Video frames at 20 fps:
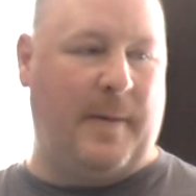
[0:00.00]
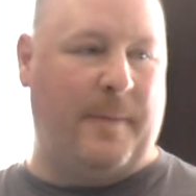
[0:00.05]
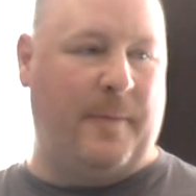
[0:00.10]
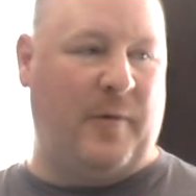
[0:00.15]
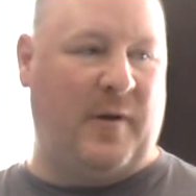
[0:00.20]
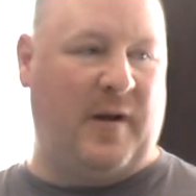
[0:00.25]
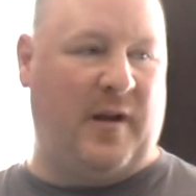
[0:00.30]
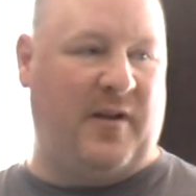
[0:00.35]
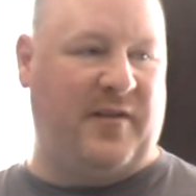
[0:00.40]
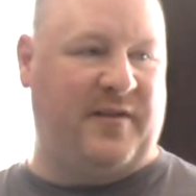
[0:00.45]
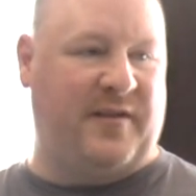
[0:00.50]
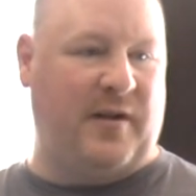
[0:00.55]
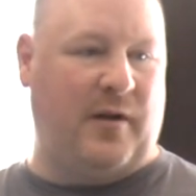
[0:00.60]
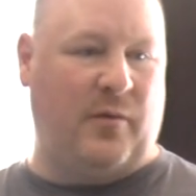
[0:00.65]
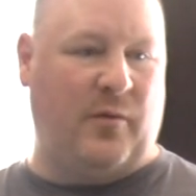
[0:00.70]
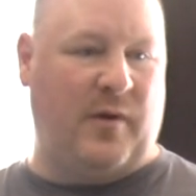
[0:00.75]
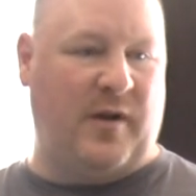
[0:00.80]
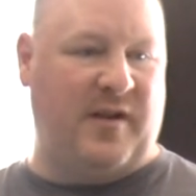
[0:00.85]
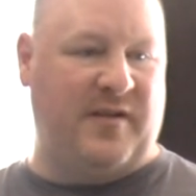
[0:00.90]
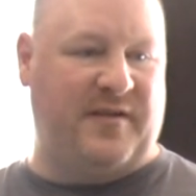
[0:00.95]
what else there
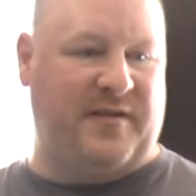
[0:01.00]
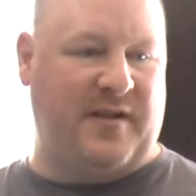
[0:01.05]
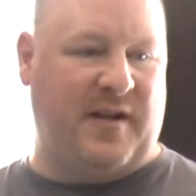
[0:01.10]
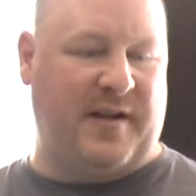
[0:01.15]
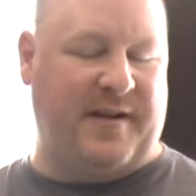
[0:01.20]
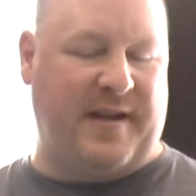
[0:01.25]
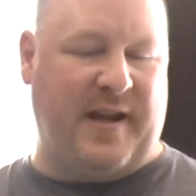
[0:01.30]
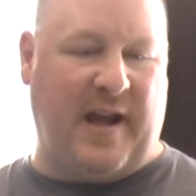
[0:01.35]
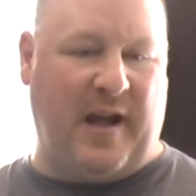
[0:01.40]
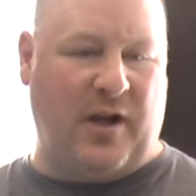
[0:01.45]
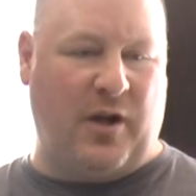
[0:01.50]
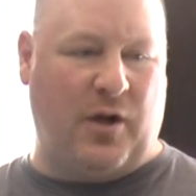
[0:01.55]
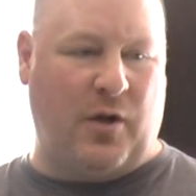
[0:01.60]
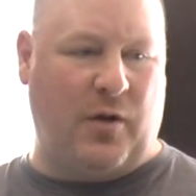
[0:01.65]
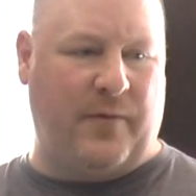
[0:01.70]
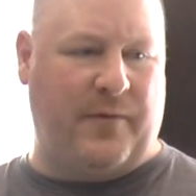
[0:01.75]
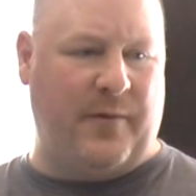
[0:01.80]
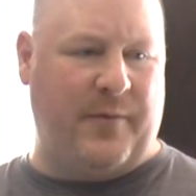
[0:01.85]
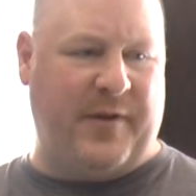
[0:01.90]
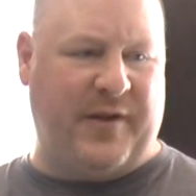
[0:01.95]
was,
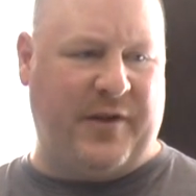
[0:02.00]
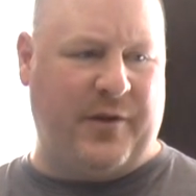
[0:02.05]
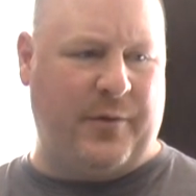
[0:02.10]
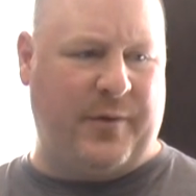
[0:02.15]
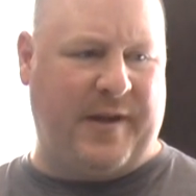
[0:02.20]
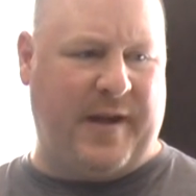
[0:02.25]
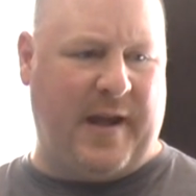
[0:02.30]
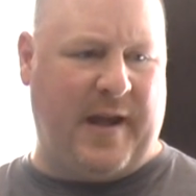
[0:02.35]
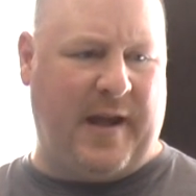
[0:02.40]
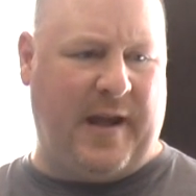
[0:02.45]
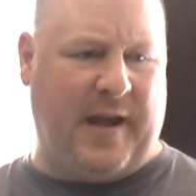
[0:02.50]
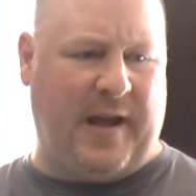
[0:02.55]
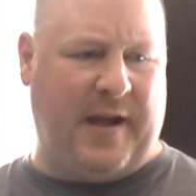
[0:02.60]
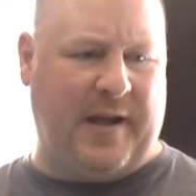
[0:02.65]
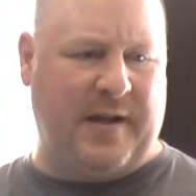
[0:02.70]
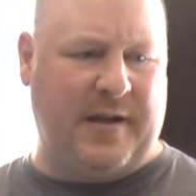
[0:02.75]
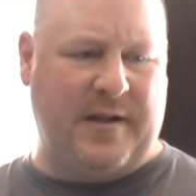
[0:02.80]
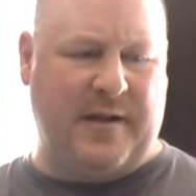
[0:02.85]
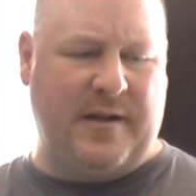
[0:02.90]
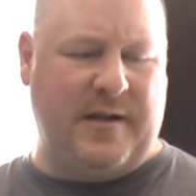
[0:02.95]
Kenco from the
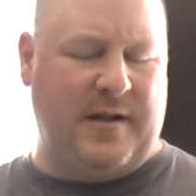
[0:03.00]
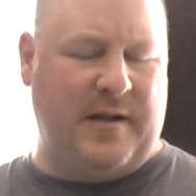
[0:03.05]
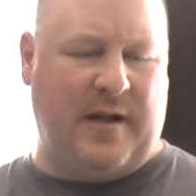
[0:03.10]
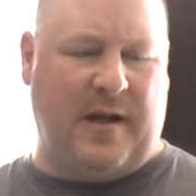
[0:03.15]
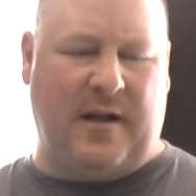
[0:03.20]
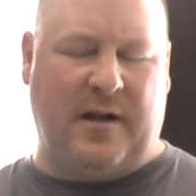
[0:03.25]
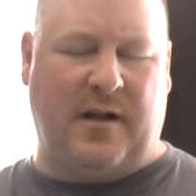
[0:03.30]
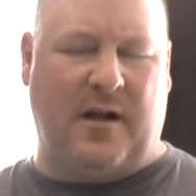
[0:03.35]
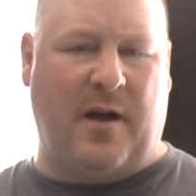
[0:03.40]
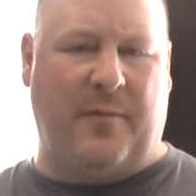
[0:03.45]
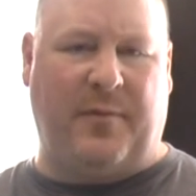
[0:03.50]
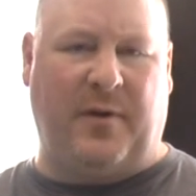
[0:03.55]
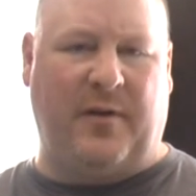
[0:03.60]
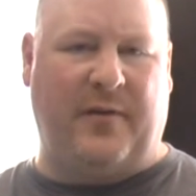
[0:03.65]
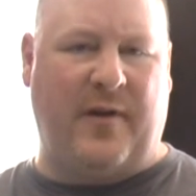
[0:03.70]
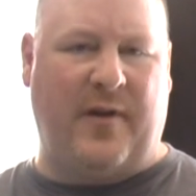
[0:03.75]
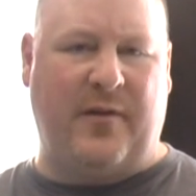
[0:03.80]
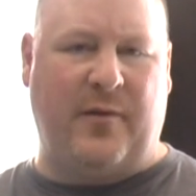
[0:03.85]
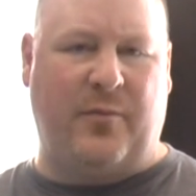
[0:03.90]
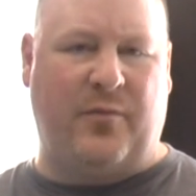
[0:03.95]
UK, and a couple of
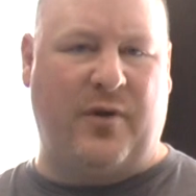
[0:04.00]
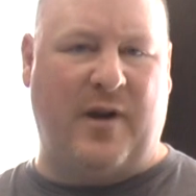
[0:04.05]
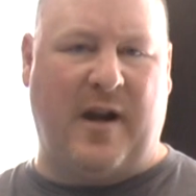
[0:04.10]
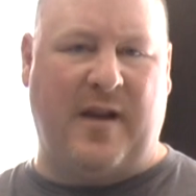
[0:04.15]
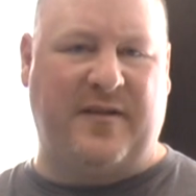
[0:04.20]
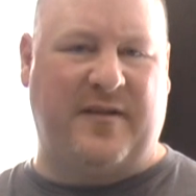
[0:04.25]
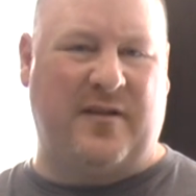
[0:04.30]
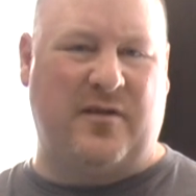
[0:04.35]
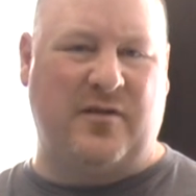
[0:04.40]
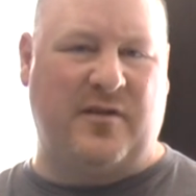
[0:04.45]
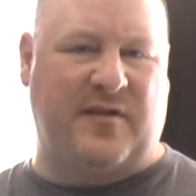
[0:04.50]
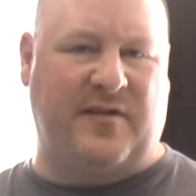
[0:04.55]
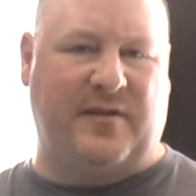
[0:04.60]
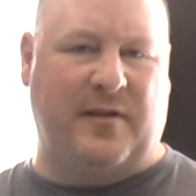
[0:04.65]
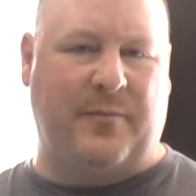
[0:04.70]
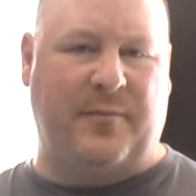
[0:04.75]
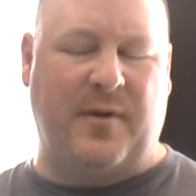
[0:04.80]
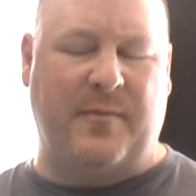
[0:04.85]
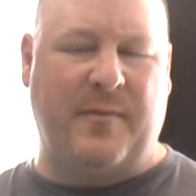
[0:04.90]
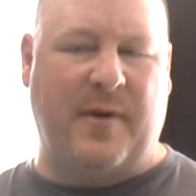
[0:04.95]
other brands that are just
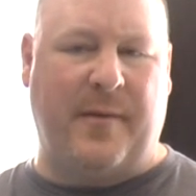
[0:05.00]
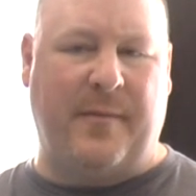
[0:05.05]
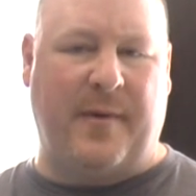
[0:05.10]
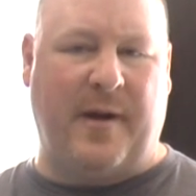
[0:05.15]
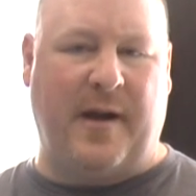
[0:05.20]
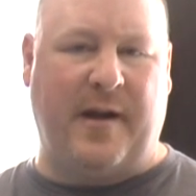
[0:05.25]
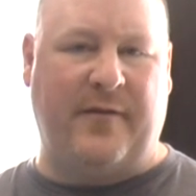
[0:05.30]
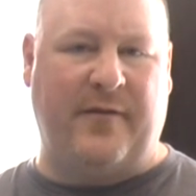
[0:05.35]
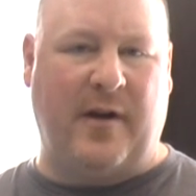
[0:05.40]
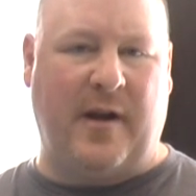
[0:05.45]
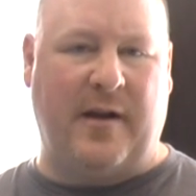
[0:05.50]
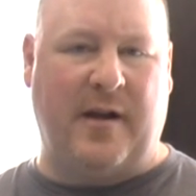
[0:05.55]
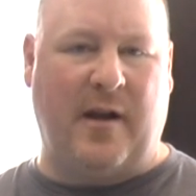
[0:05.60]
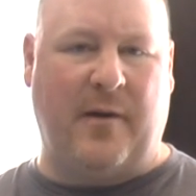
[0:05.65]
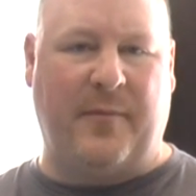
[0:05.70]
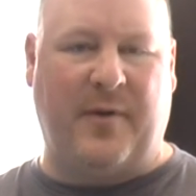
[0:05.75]
slipping my mind right now.